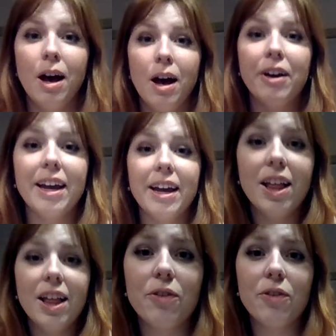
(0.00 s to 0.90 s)
All right,
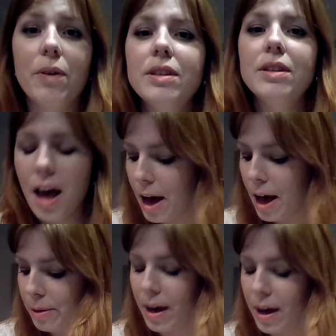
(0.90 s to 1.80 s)
hello everyone.
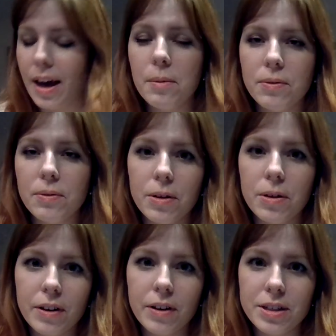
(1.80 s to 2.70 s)
I am a
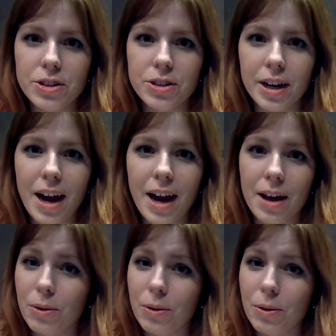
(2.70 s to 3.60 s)
fourth grade teacher
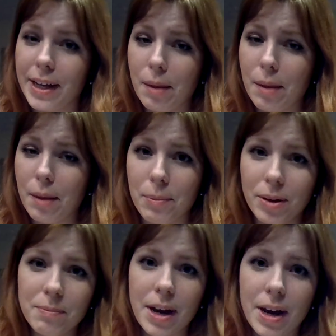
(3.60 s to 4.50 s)
at Oakville,
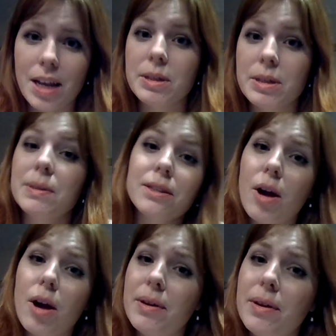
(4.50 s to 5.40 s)
Alabama. My name is Miss
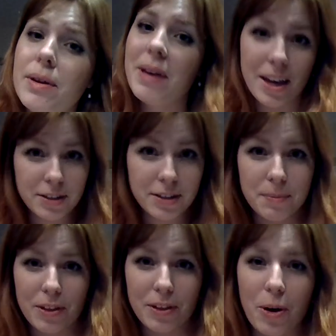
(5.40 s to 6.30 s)
Larman. You may have
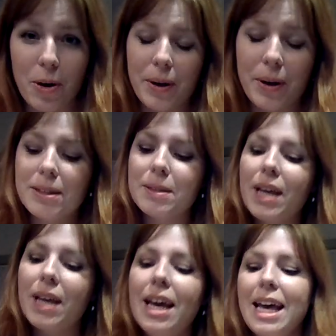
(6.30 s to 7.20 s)
seen me in the hallways.
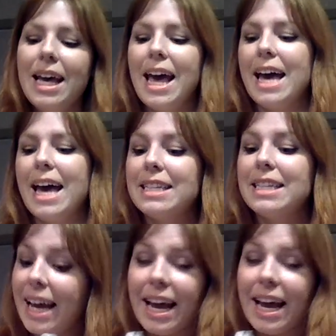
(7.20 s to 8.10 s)
And
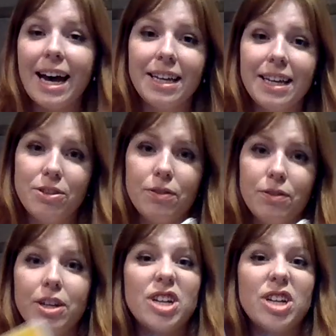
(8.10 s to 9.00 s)
today I get to
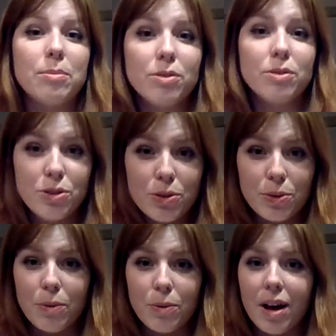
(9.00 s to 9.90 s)
read chapter
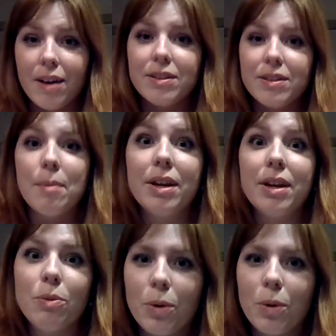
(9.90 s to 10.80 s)
2 of the
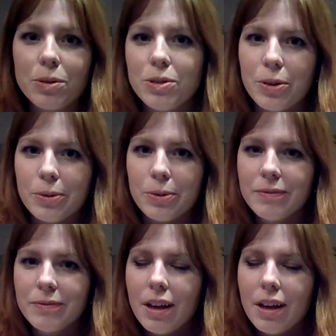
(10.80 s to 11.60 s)
Lemonade Wars to you.